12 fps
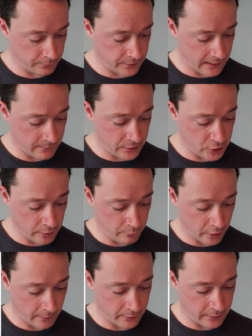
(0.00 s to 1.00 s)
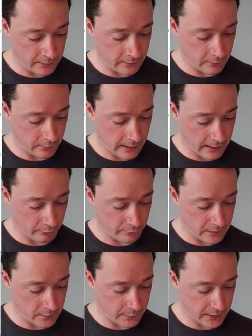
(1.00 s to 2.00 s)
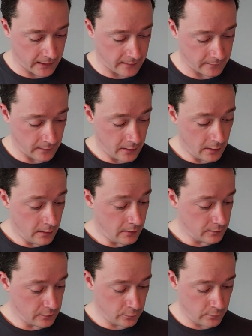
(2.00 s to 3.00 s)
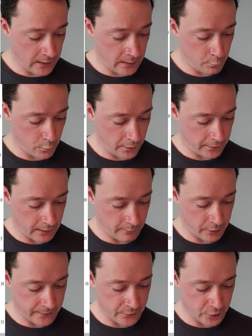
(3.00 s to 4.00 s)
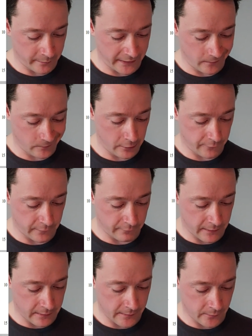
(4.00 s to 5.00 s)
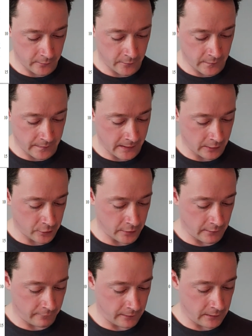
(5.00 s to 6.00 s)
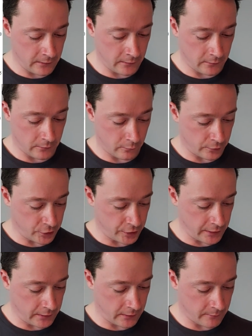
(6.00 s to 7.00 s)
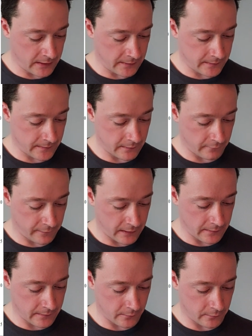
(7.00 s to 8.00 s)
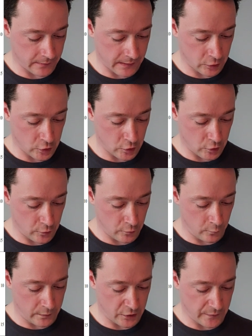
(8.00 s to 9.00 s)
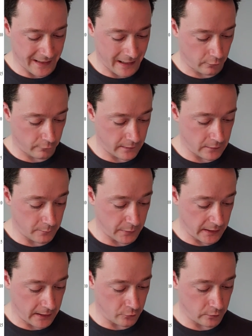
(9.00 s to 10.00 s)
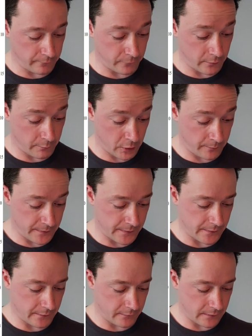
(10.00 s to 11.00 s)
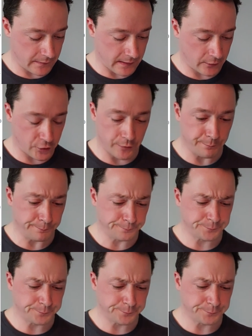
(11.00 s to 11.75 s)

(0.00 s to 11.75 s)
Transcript: damaging property aggravated by hate. 2A(1), a person shall be guilty of an offence under this section if he or she commits an offence under Section 2, which is aggravated by hatred for the purposes of this section.